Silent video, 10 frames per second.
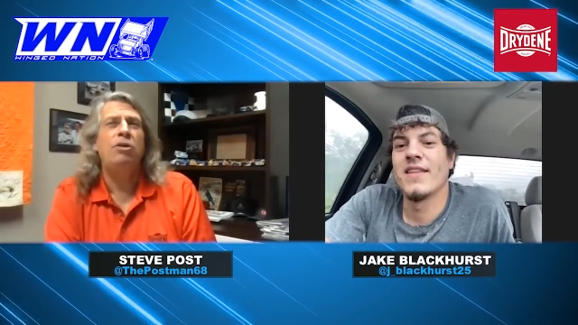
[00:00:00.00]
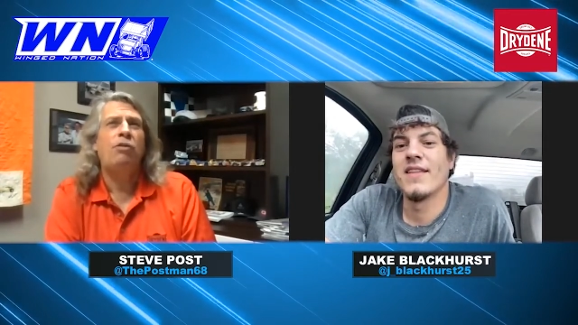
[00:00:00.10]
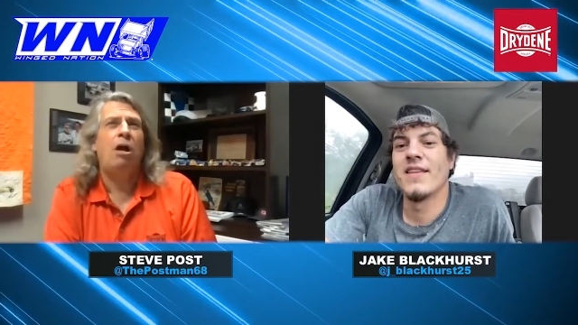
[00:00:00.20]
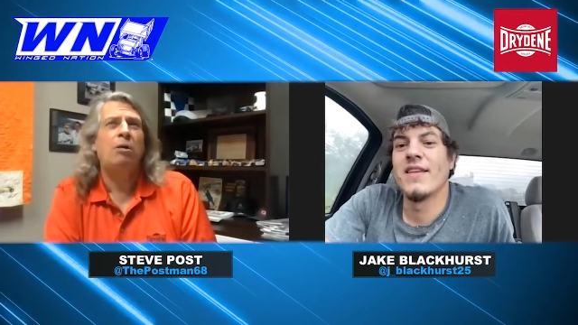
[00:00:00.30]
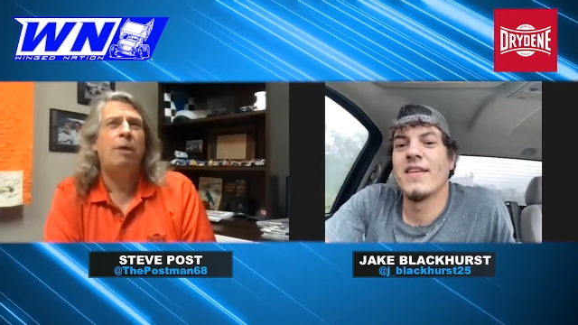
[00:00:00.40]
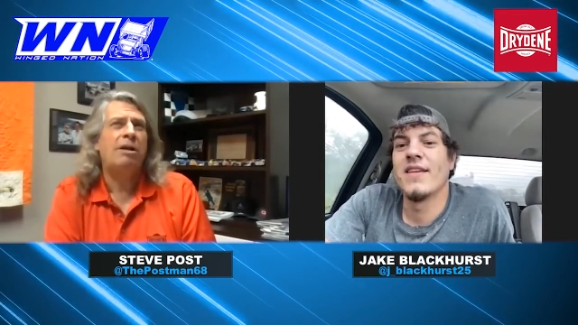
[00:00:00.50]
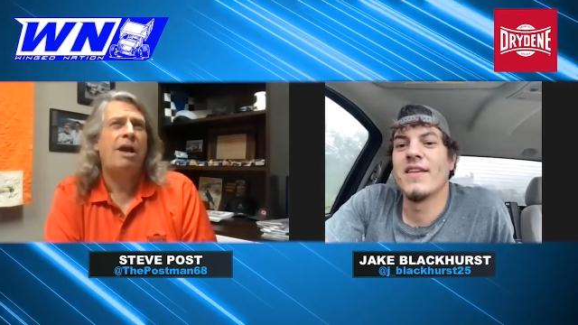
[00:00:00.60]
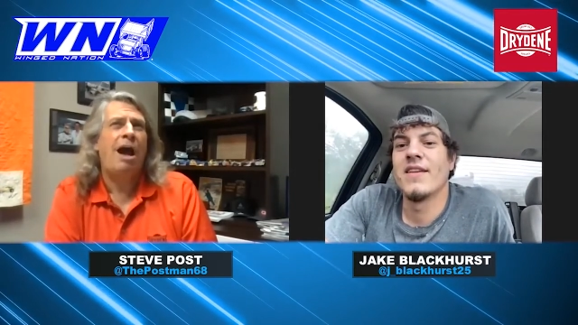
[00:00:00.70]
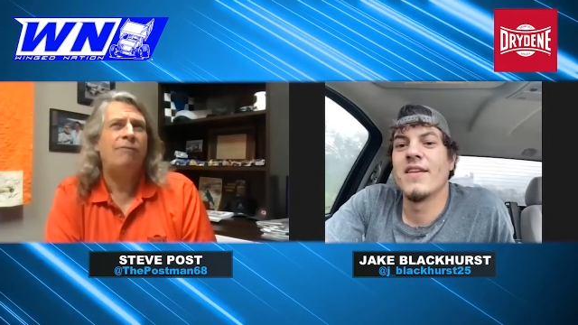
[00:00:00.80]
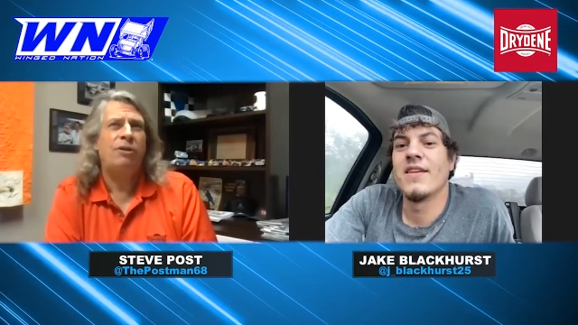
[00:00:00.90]
Speaker 1: You talked about the
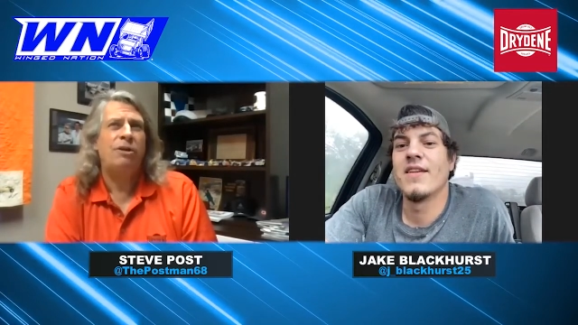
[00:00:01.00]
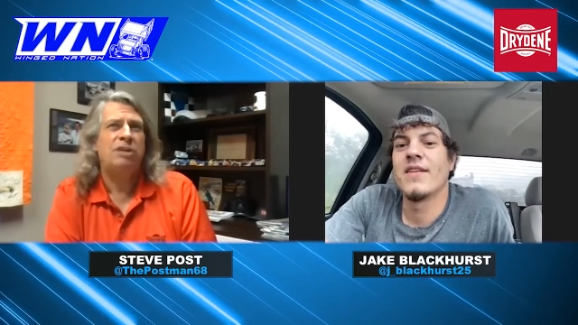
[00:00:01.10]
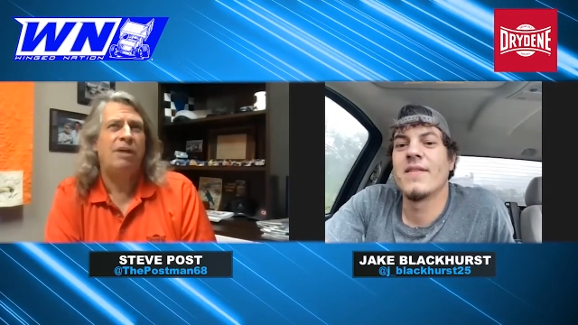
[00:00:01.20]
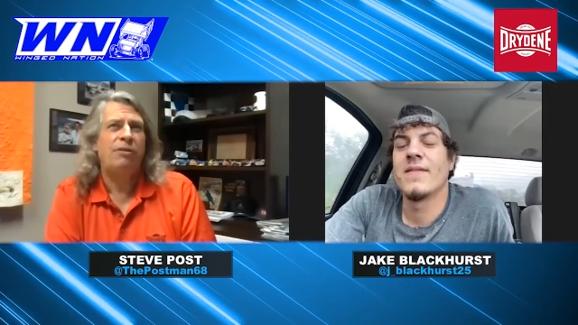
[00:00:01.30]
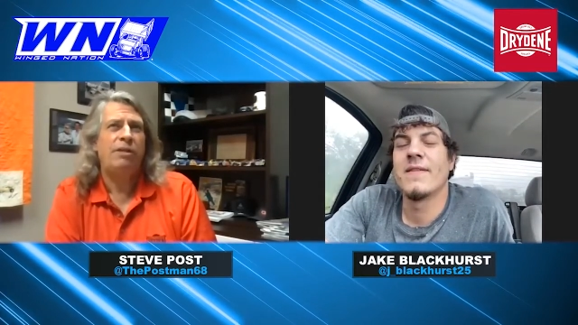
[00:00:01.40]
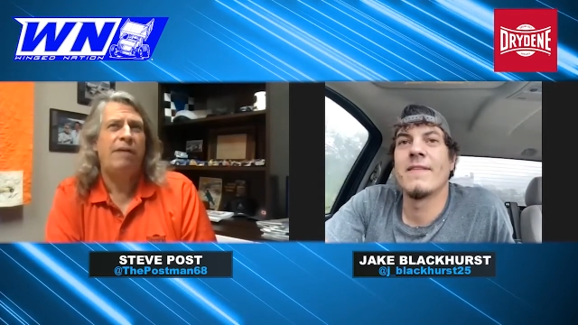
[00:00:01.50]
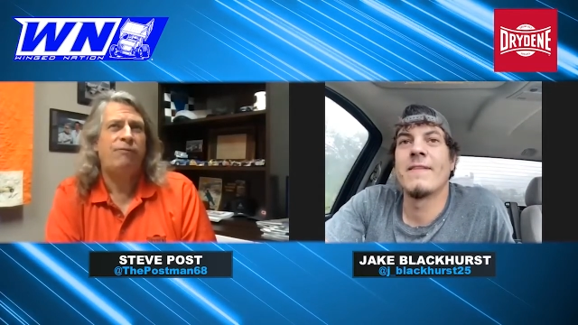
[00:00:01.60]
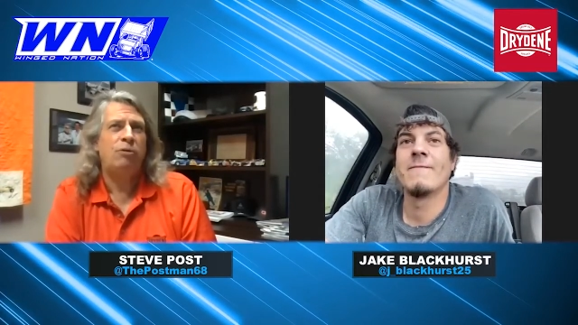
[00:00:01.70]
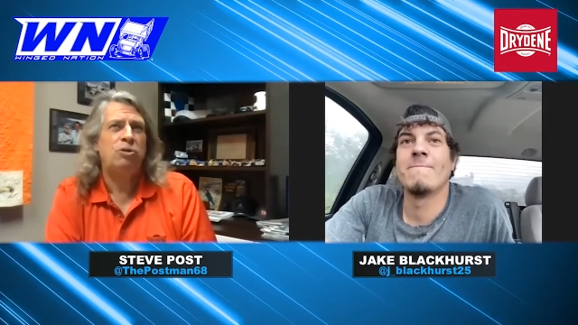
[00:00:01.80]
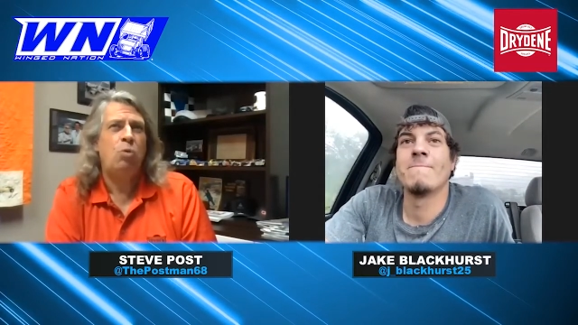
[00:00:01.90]
confidence after that
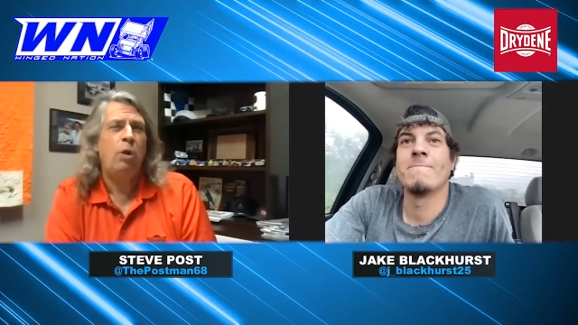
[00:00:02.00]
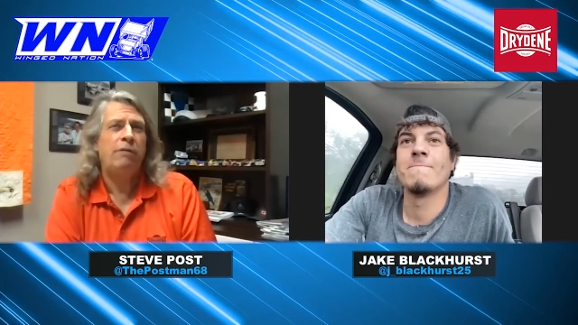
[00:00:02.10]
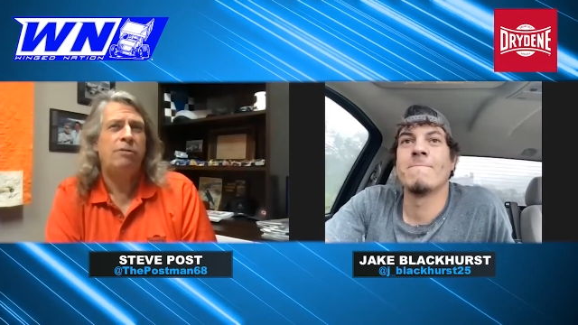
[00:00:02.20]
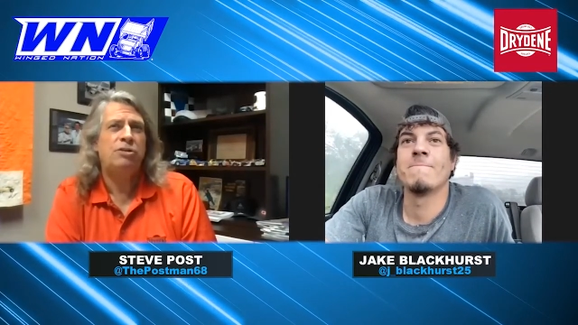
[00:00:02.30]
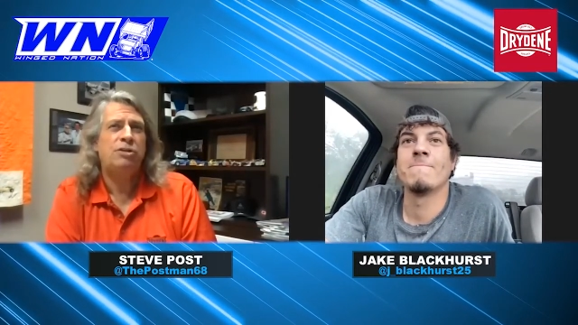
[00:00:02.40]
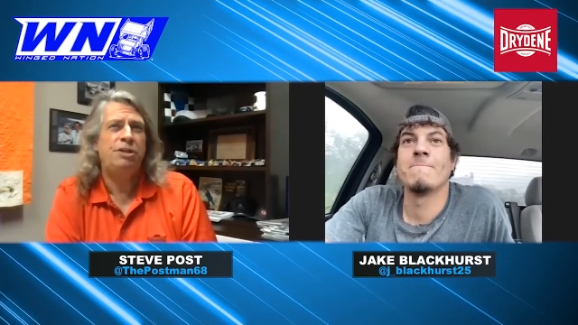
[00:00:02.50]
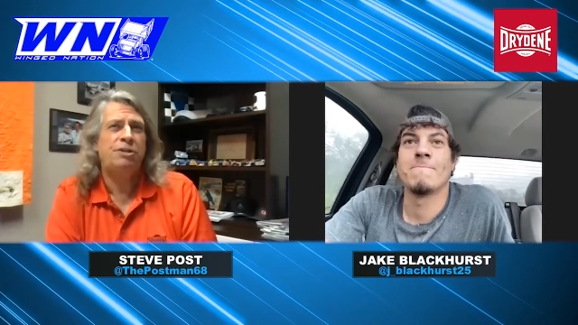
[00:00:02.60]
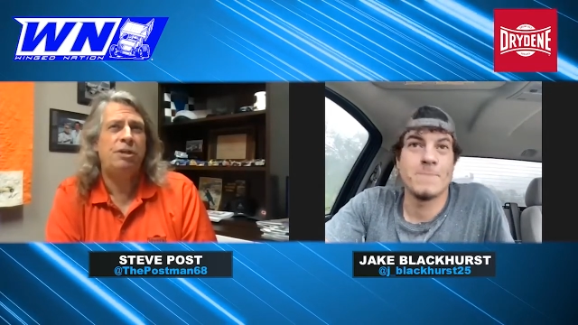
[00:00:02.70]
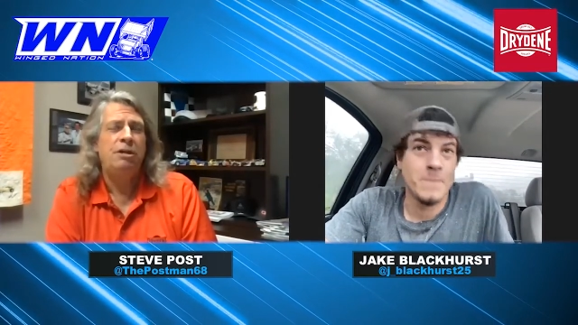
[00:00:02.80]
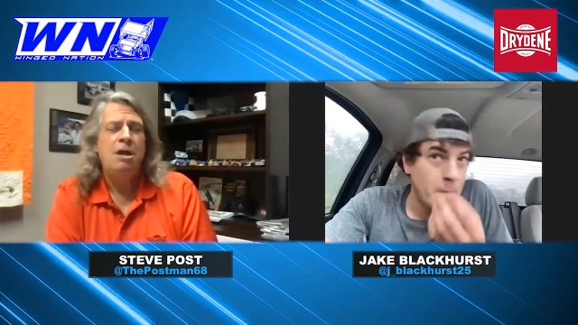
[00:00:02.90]
first win of the
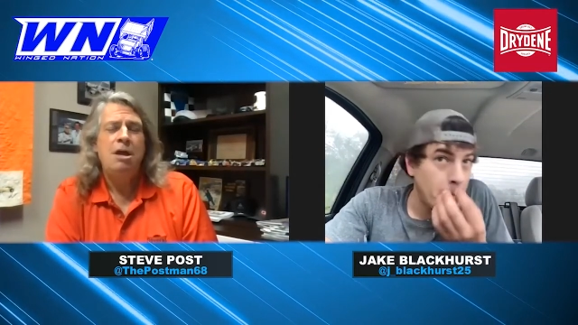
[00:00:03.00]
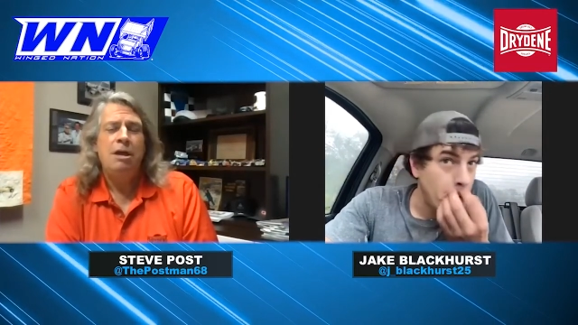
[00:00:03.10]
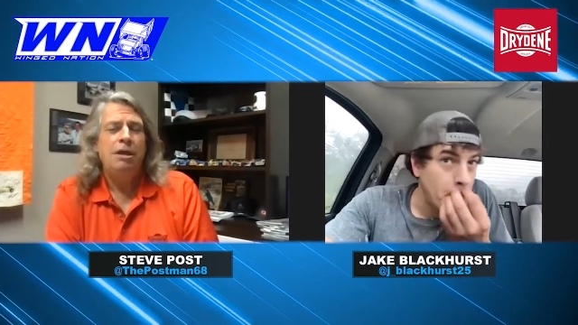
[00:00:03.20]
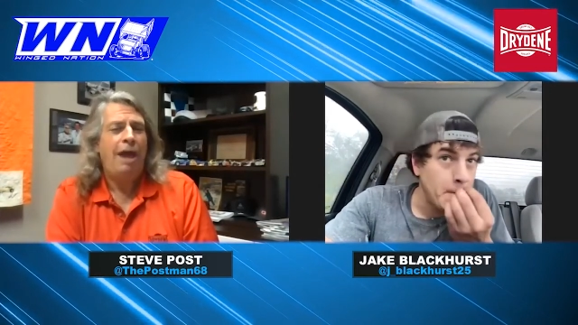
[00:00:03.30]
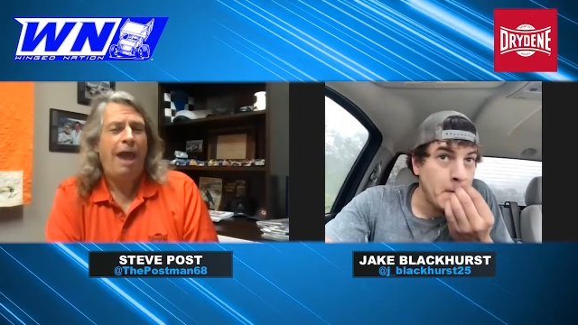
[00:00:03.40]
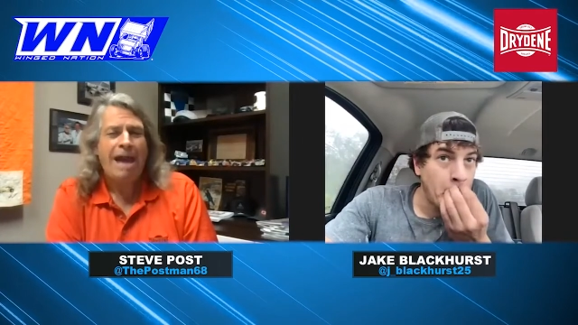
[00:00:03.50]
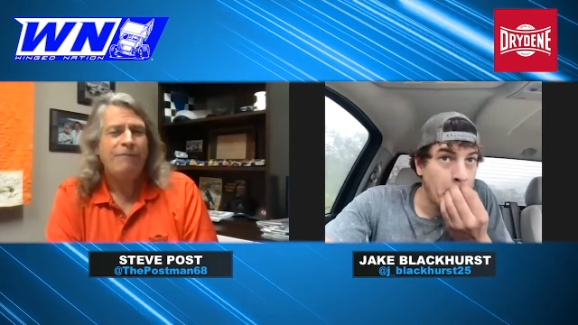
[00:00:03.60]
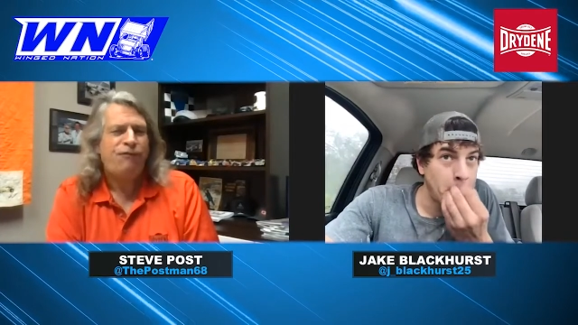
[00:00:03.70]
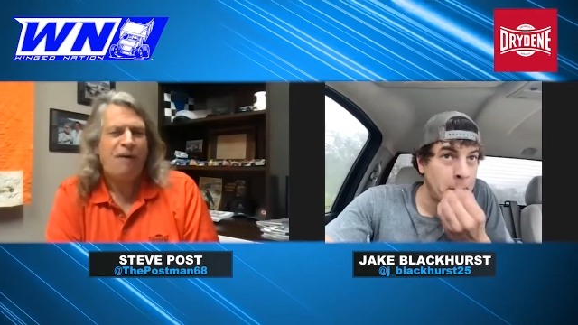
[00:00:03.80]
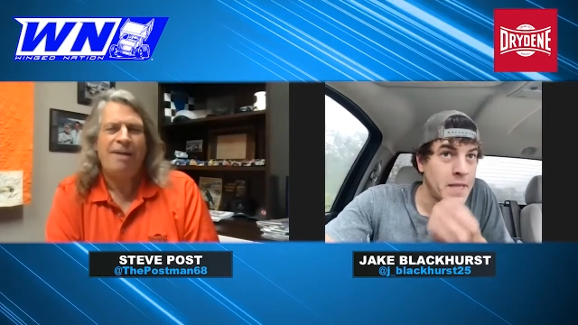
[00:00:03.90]
season. You
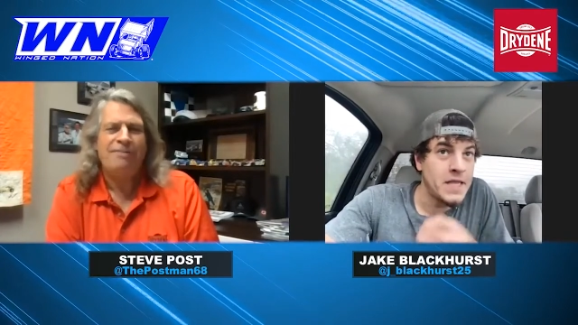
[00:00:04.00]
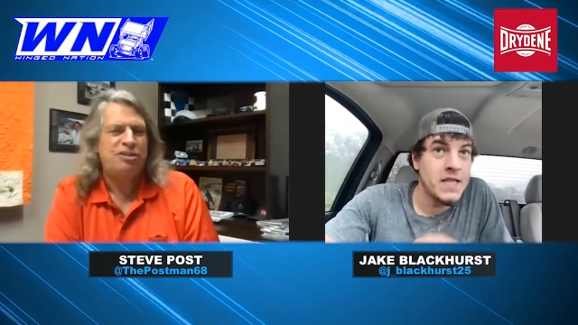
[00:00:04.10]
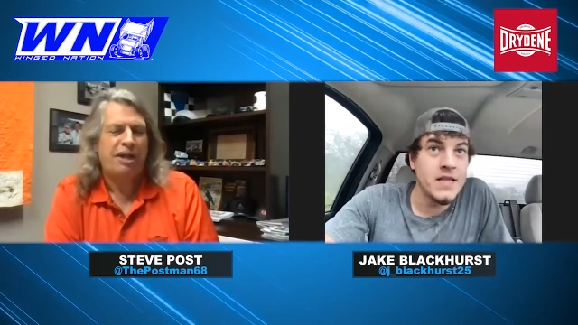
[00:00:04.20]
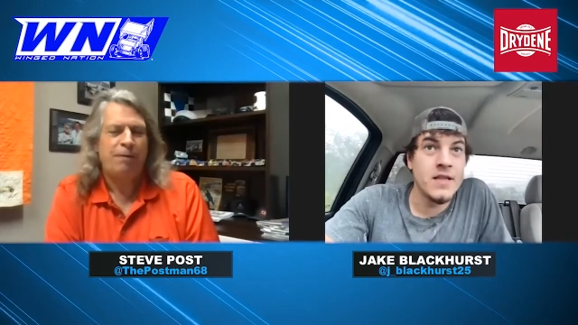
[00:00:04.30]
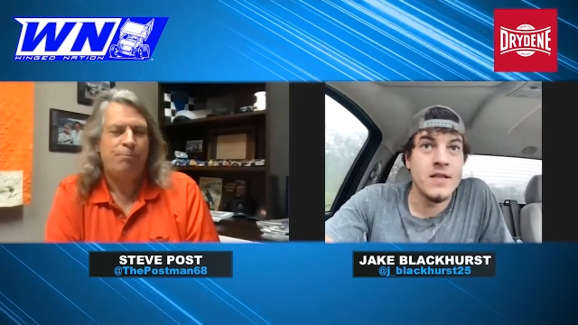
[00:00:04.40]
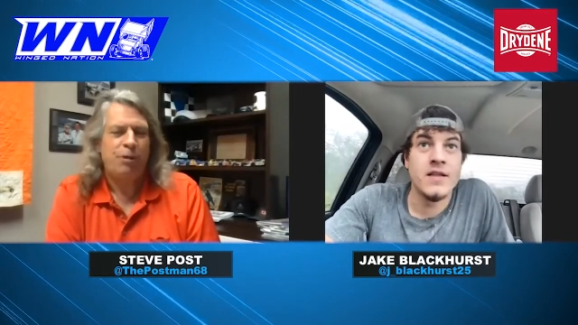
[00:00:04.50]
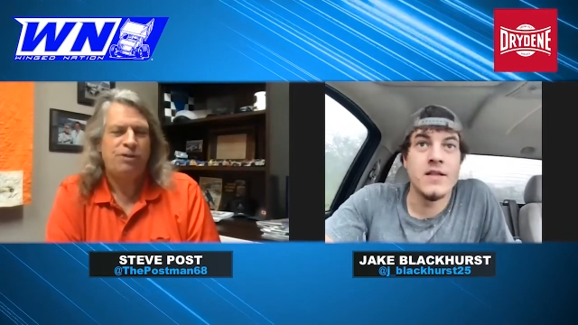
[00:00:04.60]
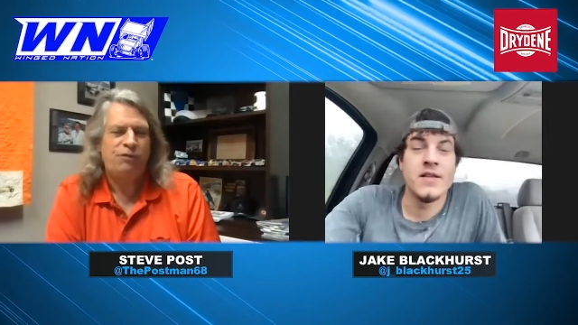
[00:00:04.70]
had five second place